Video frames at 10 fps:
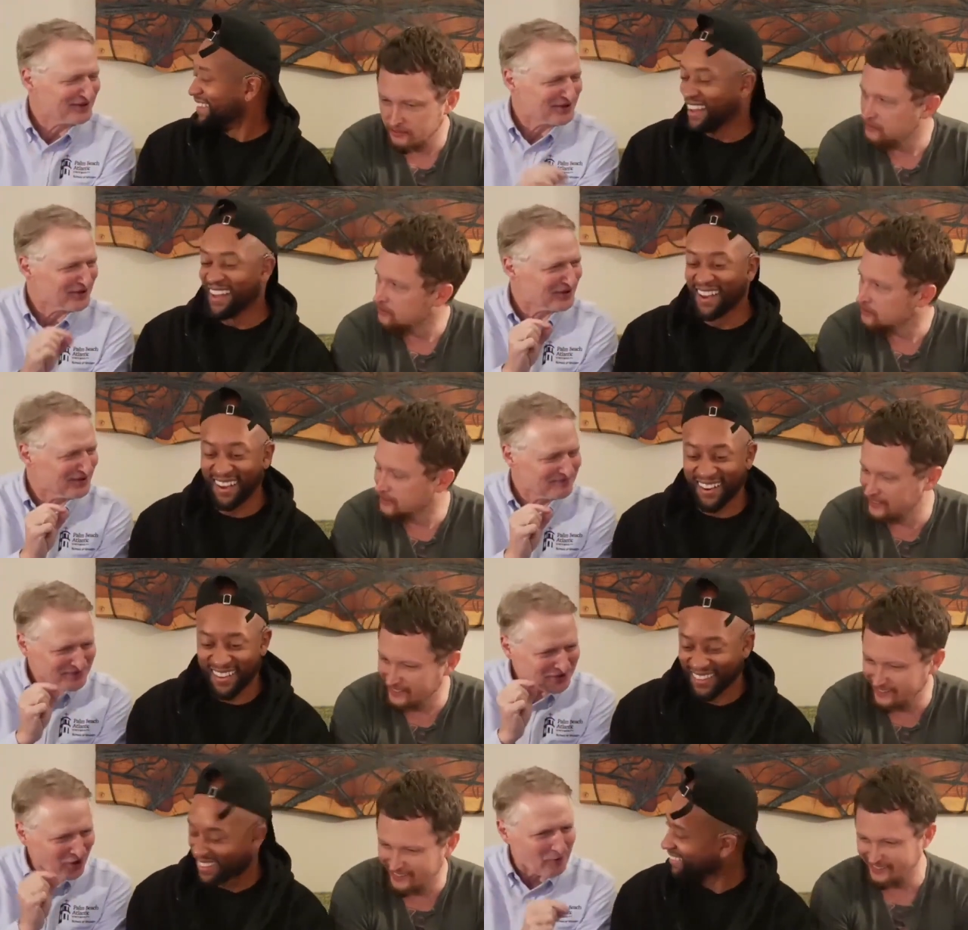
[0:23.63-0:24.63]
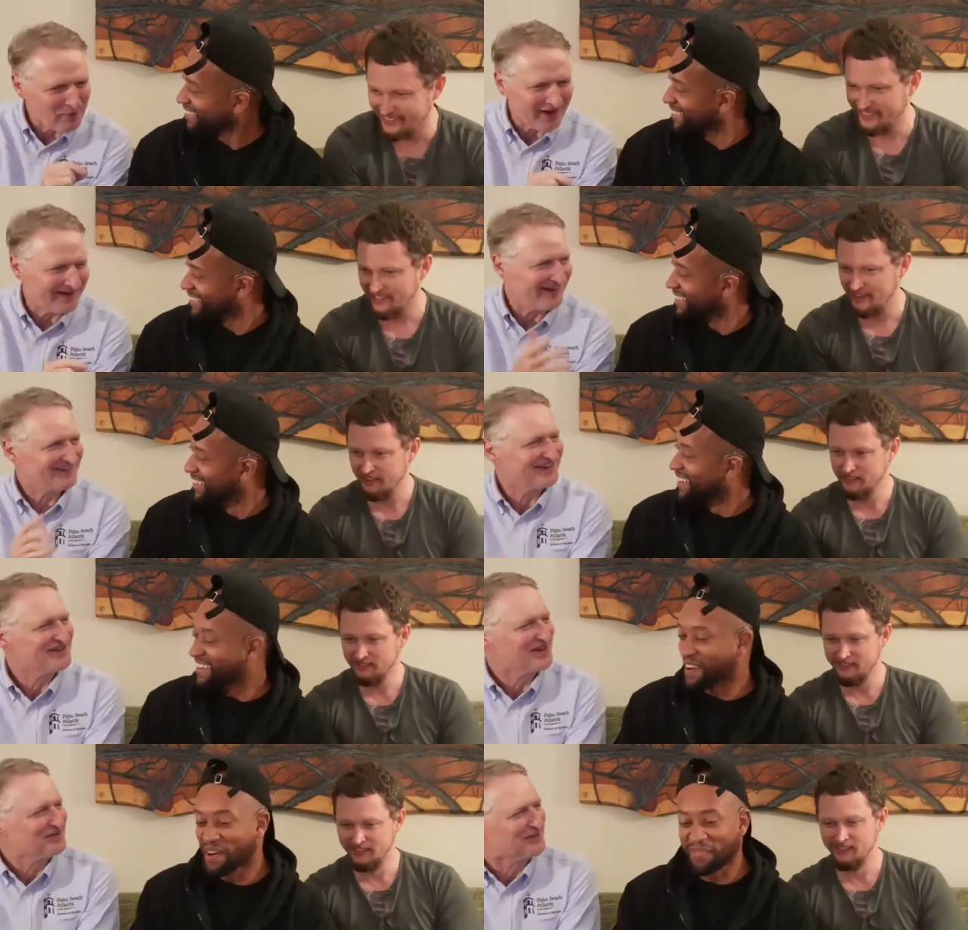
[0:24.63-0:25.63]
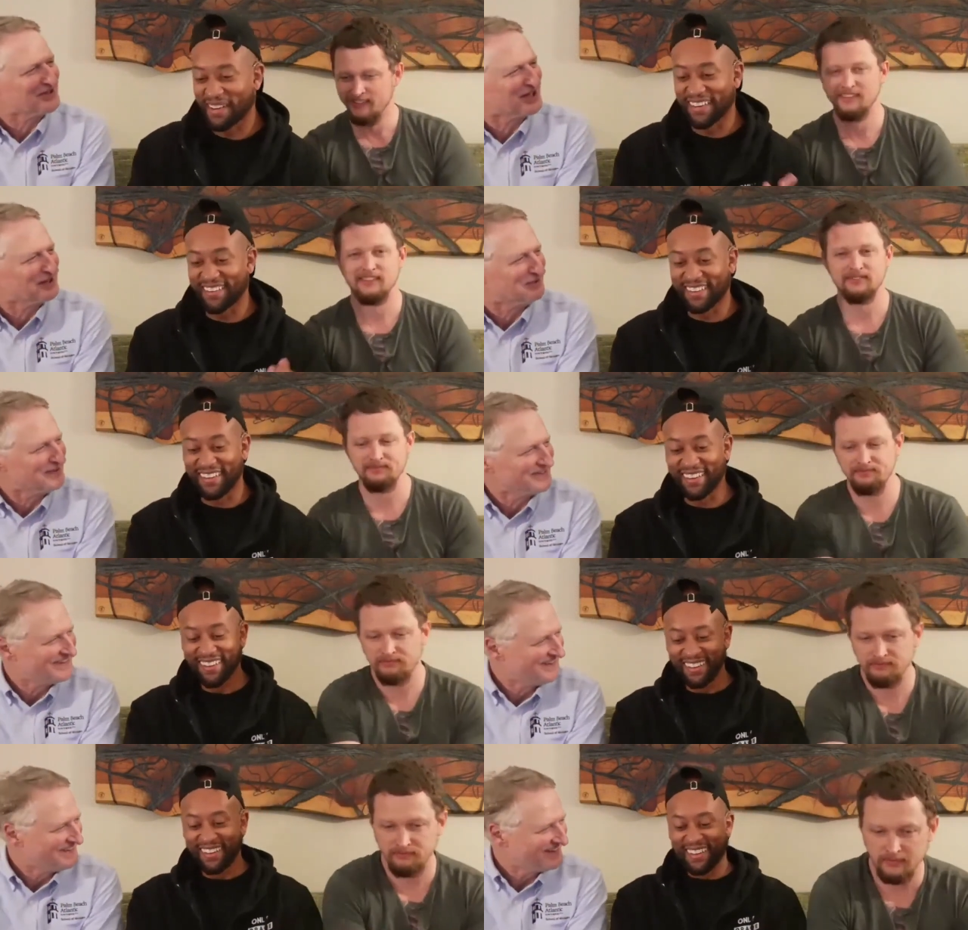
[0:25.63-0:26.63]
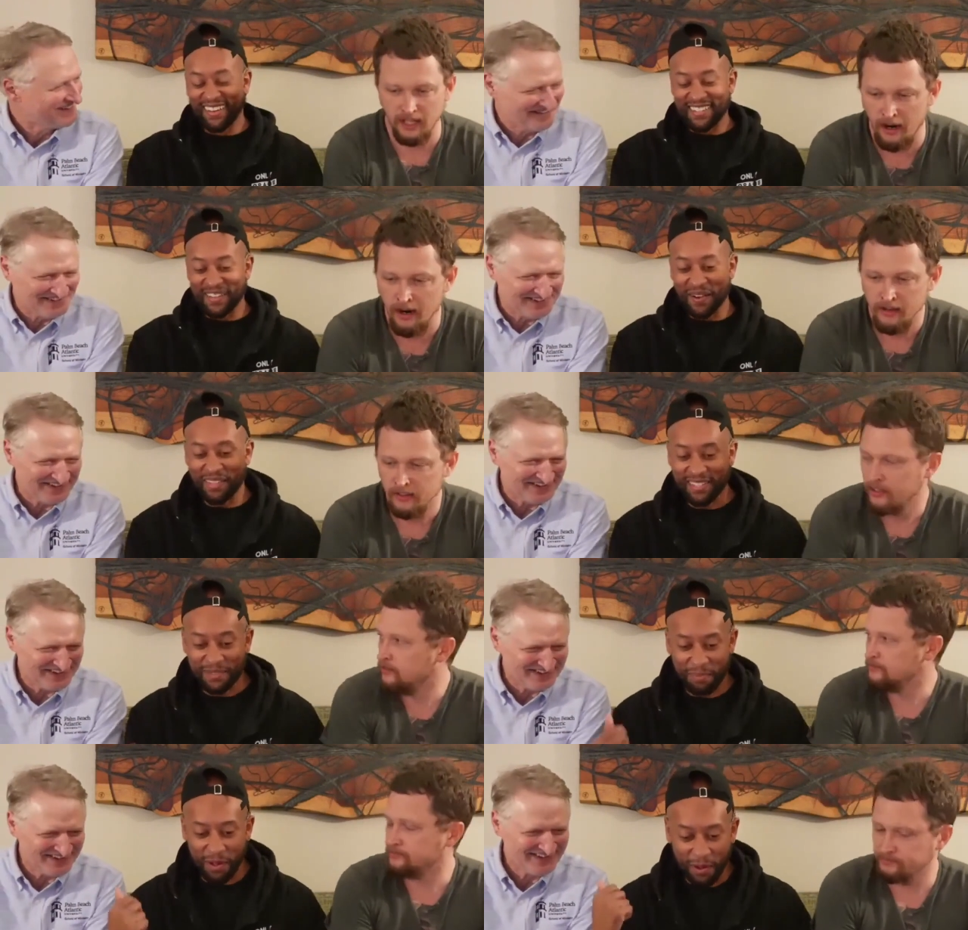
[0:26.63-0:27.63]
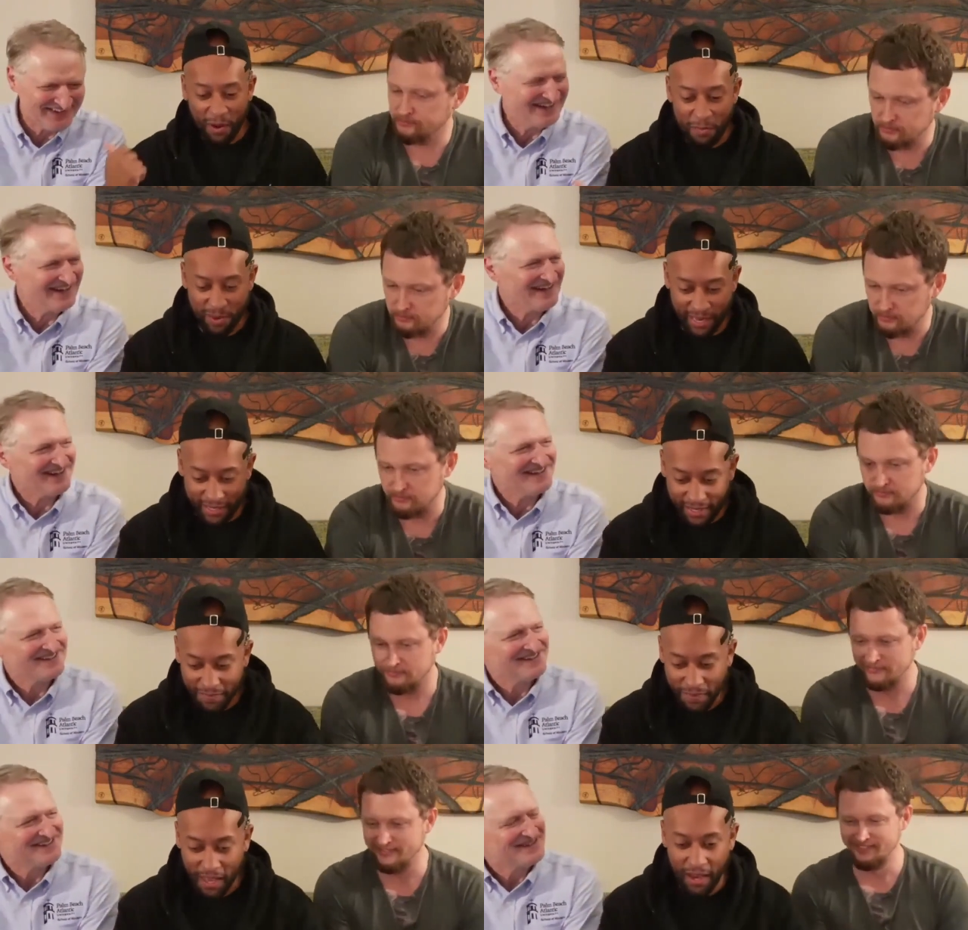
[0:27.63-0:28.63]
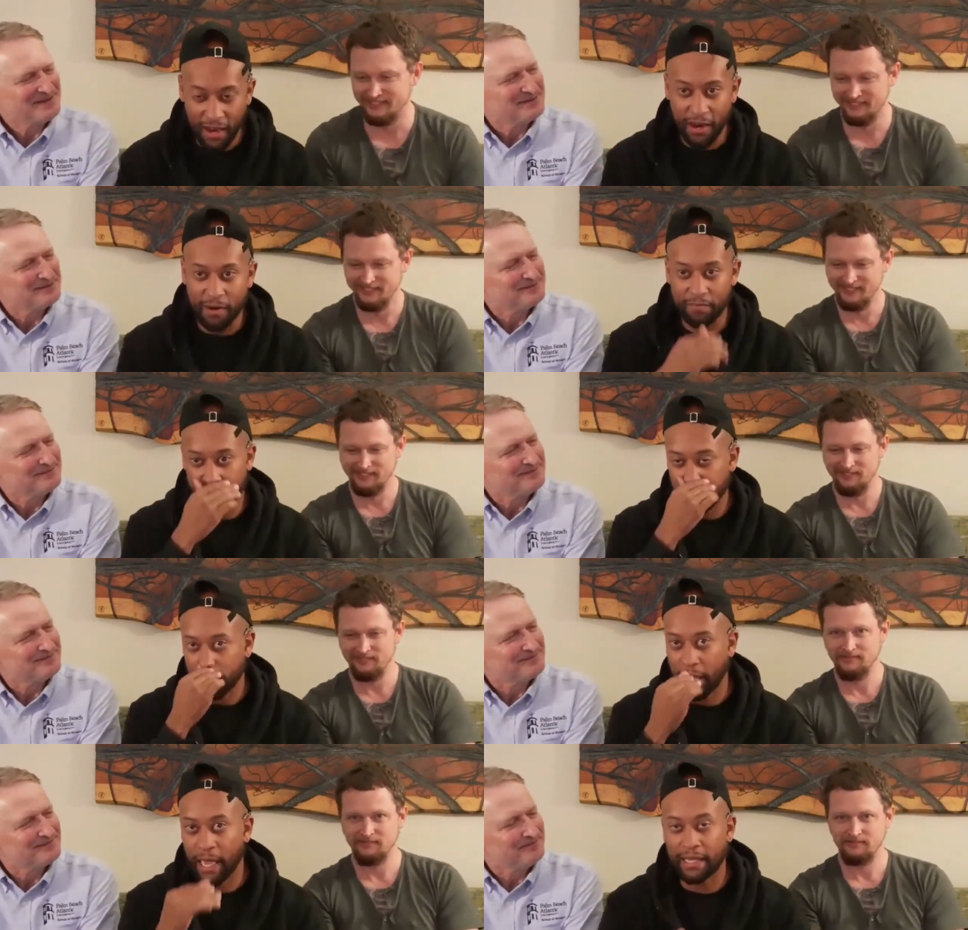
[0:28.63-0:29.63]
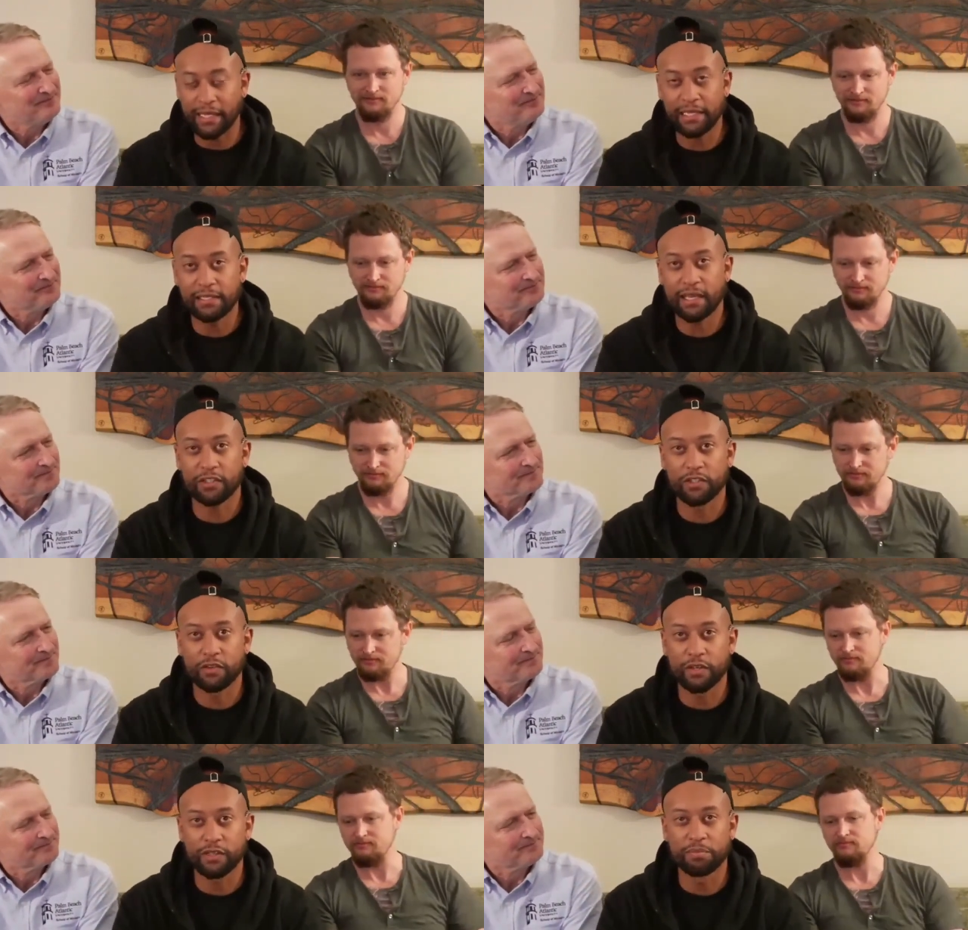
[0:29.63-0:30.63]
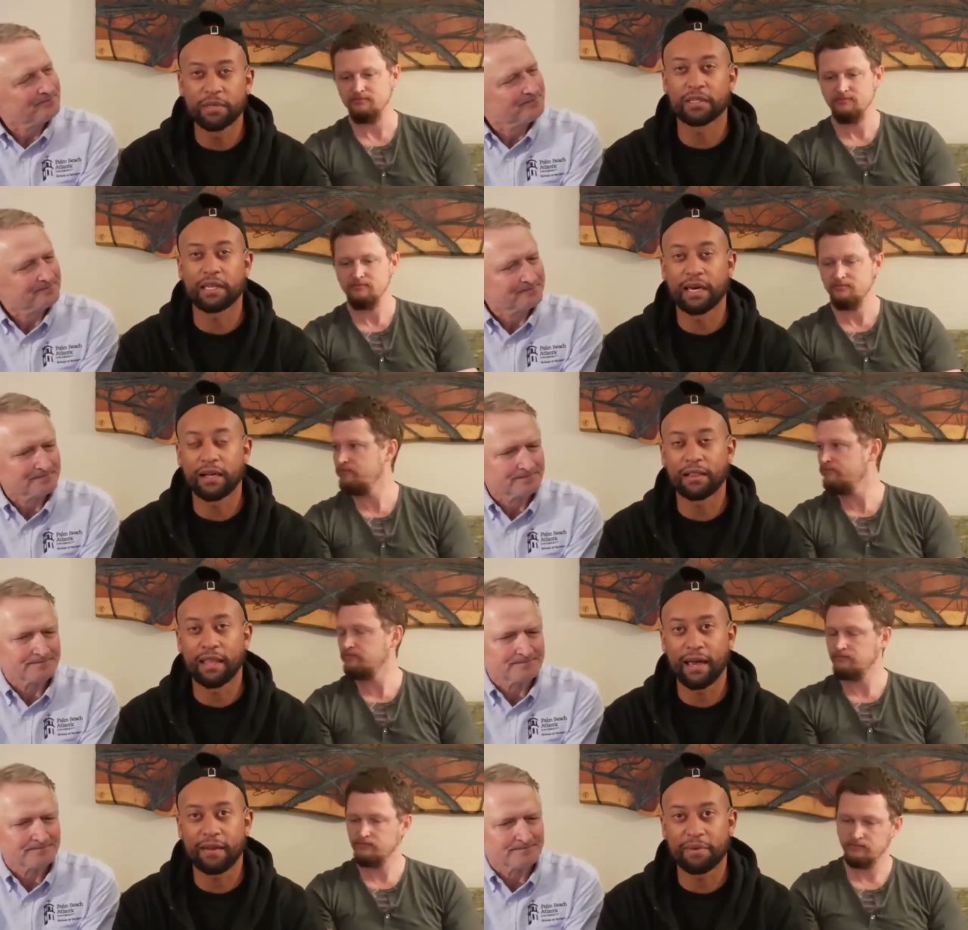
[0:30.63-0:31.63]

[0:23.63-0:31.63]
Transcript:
Speaker 1: here. okay. Copan. That's, that's Copan. Okay. Right. So this is Paul Copan. Um, and he's actually written a book that a lot of